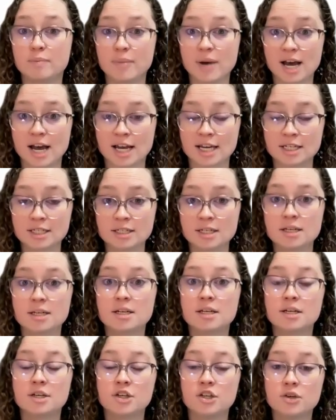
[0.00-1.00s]
But
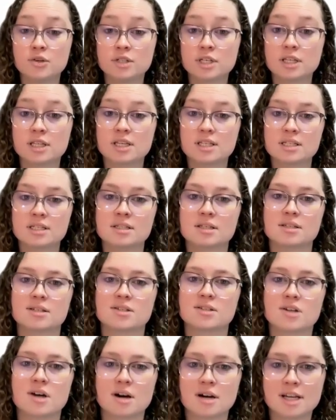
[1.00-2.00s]
using this as a
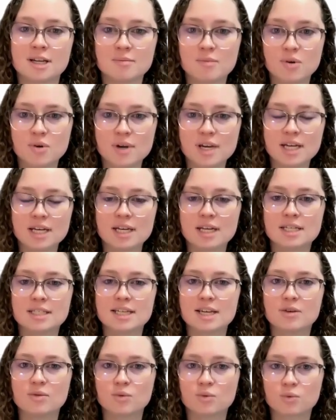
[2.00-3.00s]
starting point
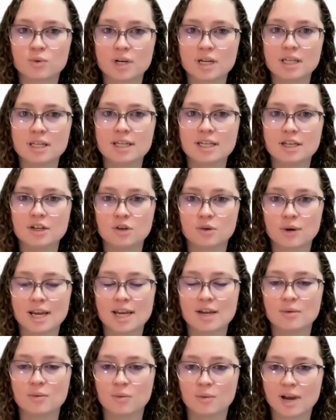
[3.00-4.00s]
is a really
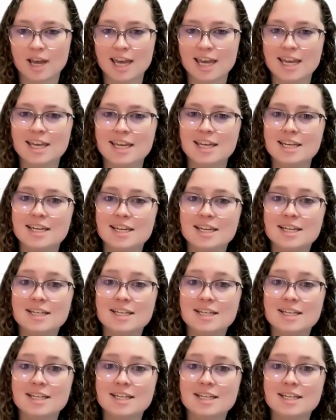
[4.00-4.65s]
great way